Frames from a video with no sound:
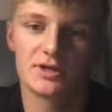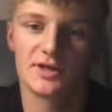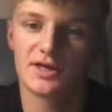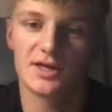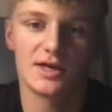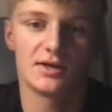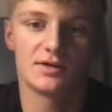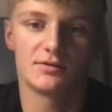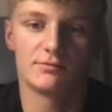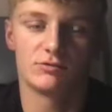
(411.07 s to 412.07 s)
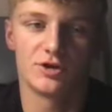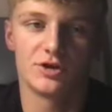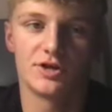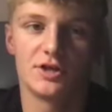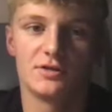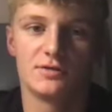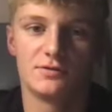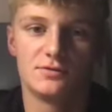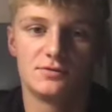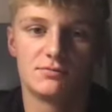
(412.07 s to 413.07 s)
They can't really
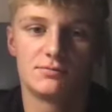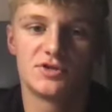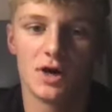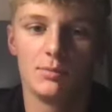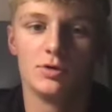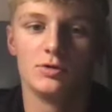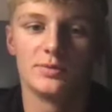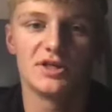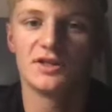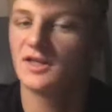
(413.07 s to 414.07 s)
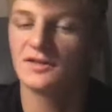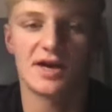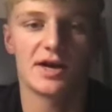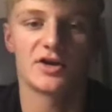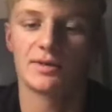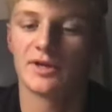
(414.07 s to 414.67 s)
double me the entire game.